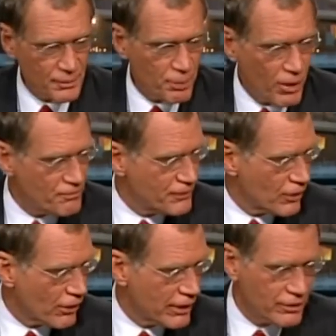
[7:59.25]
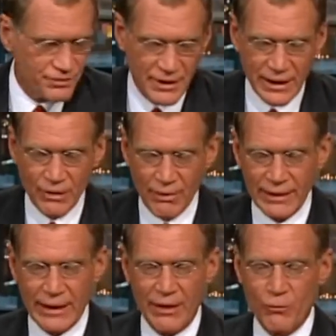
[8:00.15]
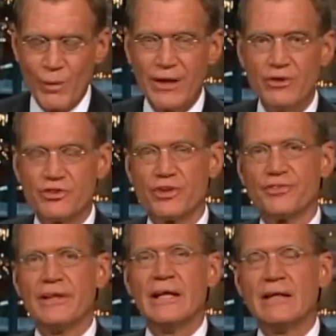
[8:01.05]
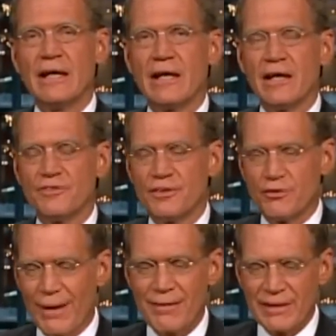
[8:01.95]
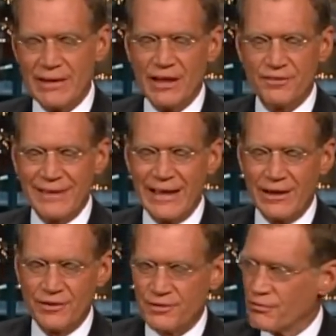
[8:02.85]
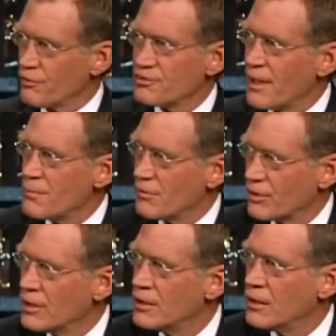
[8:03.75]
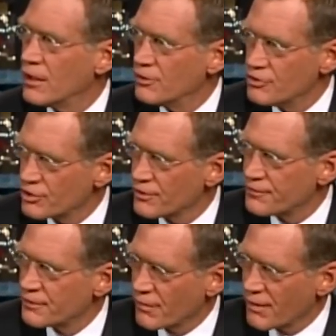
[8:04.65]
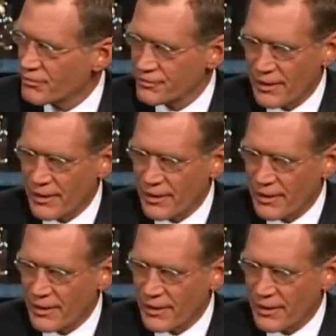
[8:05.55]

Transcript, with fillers: uh, Paul Fiore, who's taking right now in Wayne, New Jersey, taking his uh, driving test to get his uh, first time ever uh, New Jersey driver's